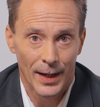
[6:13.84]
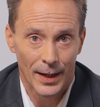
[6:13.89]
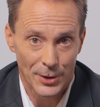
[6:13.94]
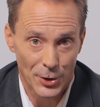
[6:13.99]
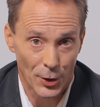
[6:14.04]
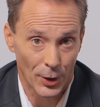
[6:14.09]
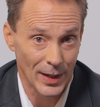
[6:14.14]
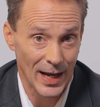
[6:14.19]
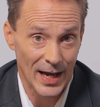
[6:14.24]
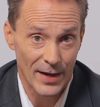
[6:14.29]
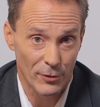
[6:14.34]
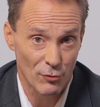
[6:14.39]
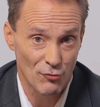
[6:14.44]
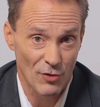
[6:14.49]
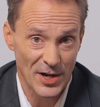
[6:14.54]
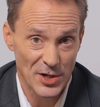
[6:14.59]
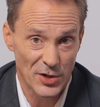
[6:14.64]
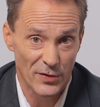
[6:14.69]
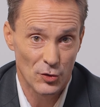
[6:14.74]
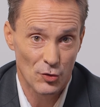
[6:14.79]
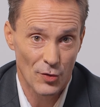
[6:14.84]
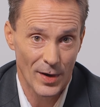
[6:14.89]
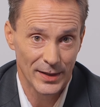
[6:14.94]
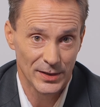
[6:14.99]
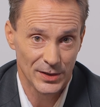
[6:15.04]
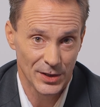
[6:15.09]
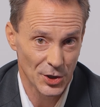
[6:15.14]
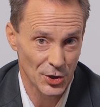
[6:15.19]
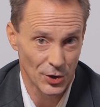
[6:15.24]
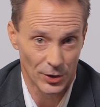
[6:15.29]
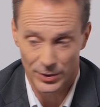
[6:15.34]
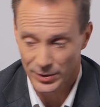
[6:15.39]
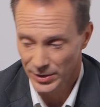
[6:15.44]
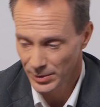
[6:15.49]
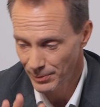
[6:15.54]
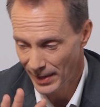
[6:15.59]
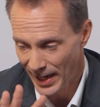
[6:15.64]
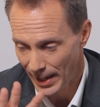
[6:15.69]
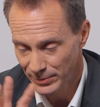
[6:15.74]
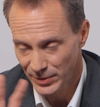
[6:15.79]
You can have a range of transitions.
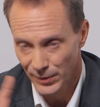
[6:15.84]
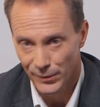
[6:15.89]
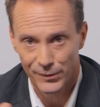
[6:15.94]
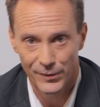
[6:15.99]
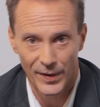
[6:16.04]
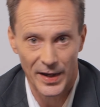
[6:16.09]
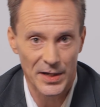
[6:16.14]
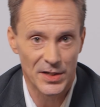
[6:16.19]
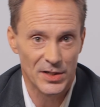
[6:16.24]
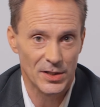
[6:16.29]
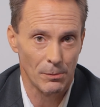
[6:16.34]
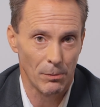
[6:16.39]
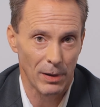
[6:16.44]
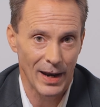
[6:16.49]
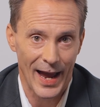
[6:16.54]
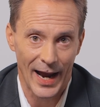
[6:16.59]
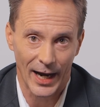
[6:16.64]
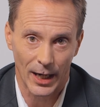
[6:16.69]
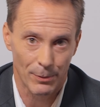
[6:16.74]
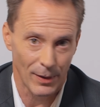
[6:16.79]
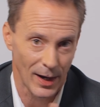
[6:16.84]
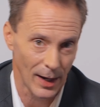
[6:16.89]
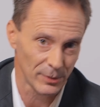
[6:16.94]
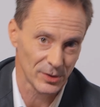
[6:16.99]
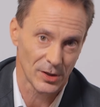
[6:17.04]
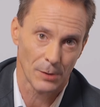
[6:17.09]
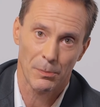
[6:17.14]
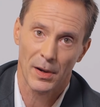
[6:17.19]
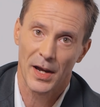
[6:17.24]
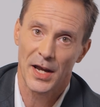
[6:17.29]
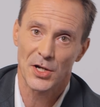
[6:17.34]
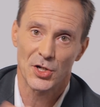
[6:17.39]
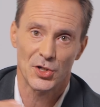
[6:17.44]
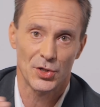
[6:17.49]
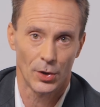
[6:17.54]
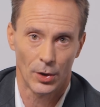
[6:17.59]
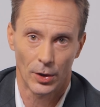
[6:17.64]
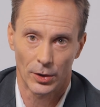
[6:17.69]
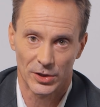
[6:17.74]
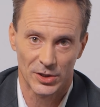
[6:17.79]
Perhaps it fades to black, perhaps the page
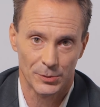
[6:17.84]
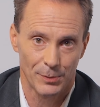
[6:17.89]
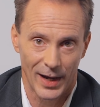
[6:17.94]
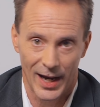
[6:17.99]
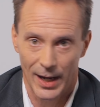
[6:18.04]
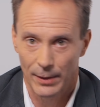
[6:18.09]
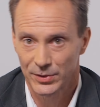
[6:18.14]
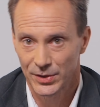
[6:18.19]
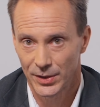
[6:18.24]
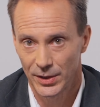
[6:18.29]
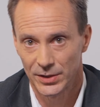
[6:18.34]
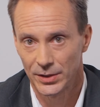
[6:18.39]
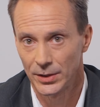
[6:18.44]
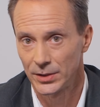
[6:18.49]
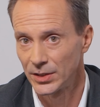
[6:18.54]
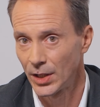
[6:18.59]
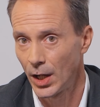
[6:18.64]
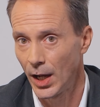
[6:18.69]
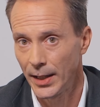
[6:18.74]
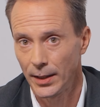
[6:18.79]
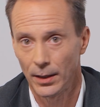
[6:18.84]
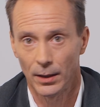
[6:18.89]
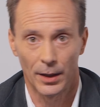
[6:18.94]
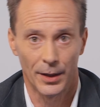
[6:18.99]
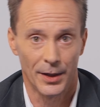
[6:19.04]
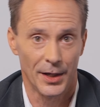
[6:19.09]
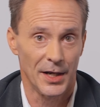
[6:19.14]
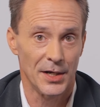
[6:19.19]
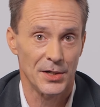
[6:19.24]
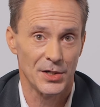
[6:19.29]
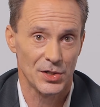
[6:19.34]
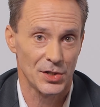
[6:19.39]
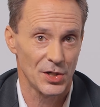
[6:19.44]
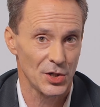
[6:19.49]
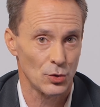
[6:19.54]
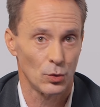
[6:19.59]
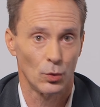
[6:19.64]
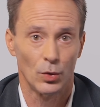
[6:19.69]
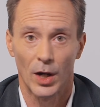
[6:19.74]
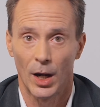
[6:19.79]
turns, perhaps there's a title and an
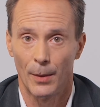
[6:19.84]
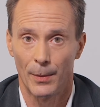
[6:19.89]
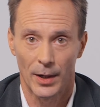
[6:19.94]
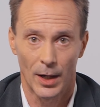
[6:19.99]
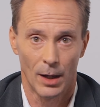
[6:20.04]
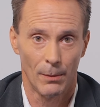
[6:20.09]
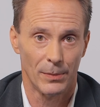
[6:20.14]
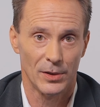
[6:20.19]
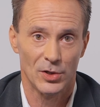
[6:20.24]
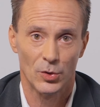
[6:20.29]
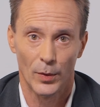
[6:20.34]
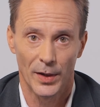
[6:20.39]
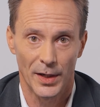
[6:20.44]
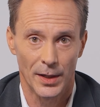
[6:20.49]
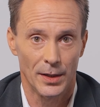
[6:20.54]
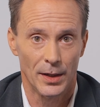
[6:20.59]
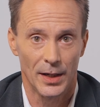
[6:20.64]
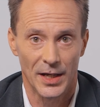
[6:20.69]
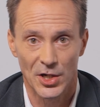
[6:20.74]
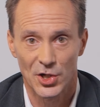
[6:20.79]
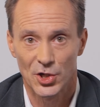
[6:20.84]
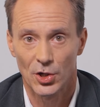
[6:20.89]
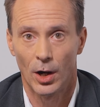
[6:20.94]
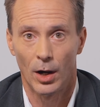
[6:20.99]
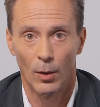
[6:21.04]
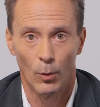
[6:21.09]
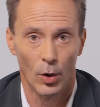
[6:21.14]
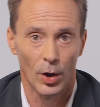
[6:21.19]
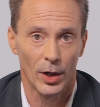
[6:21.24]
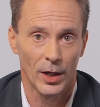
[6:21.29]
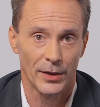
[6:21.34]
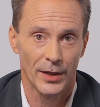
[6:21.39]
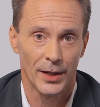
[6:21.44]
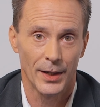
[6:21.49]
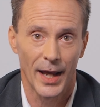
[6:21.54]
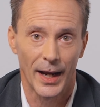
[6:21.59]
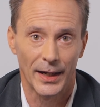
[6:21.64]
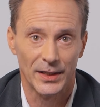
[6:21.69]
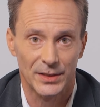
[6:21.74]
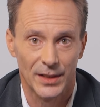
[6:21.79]
interstitial coming up between each artwork and the
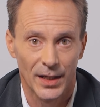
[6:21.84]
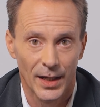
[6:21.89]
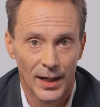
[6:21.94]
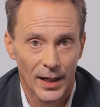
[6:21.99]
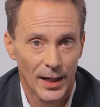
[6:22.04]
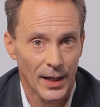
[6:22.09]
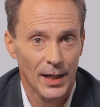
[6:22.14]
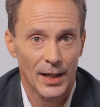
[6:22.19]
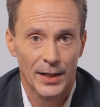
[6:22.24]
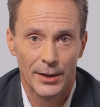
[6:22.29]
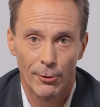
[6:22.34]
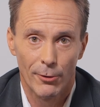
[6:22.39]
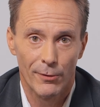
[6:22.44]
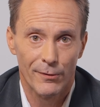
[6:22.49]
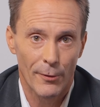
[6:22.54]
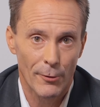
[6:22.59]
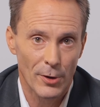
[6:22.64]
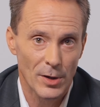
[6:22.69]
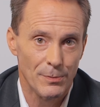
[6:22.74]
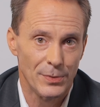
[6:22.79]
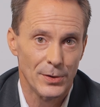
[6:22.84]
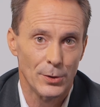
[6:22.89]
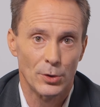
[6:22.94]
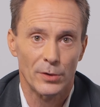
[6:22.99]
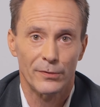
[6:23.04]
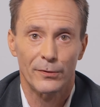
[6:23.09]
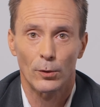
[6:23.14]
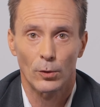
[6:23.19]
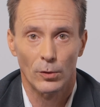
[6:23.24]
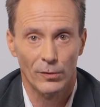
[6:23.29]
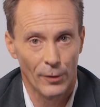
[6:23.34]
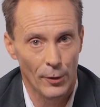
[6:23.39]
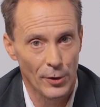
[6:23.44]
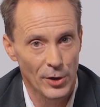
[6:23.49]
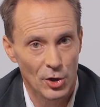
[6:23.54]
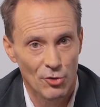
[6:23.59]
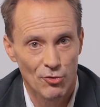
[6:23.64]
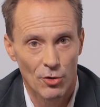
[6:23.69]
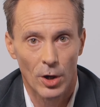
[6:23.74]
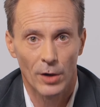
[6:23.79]
next. There are very beautiful, very
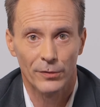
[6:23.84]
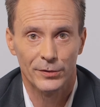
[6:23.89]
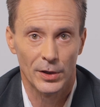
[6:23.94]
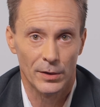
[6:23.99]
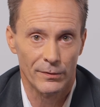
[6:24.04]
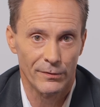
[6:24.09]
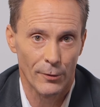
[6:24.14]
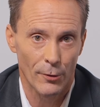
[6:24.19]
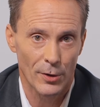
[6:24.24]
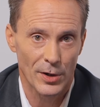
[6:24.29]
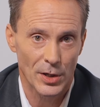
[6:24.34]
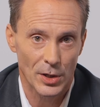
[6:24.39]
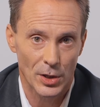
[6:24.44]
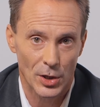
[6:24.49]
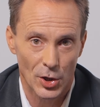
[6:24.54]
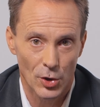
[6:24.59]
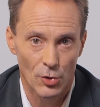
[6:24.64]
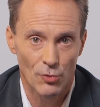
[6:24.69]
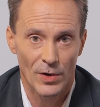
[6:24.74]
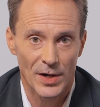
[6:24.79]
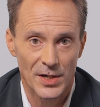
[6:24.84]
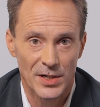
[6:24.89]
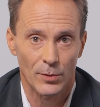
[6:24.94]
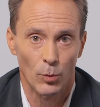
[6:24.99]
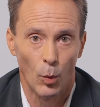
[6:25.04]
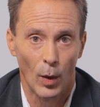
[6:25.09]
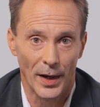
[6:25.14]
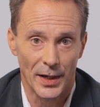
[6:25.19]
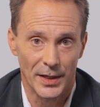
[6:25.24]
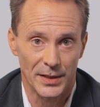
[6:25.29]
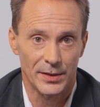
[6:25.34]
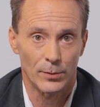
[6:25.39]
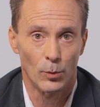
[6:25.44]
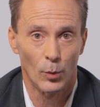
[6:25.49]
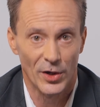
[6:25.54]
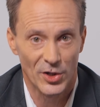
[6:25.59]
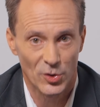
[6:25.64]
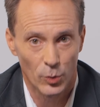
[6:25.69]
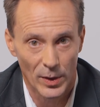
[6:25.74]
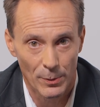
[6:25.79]
crafted and very curated ways in
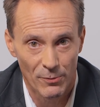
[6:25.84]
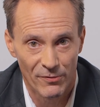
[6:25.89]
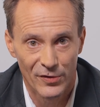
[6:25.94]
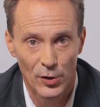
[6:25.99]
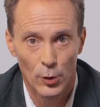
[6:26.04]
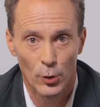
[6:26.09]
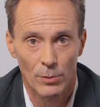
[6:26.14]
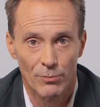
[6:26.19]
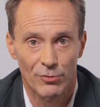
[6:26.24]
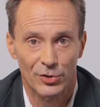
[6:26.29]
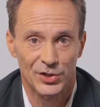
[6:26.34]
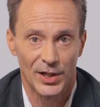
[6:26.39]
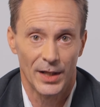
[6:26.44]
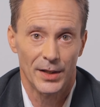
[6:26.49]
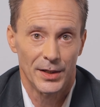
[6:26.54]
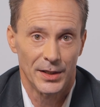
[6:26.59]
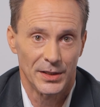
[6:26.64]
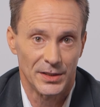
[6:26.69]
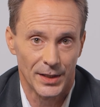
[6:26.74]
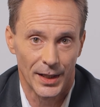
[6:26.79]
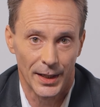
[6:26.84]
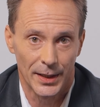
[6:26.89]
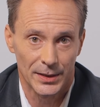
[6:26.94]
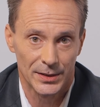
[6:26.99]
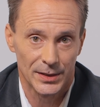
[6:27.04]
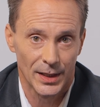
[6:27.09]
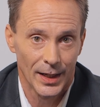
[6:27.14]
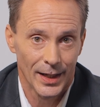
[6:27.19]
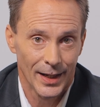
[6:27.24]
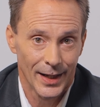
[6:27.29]
which we view and present these things.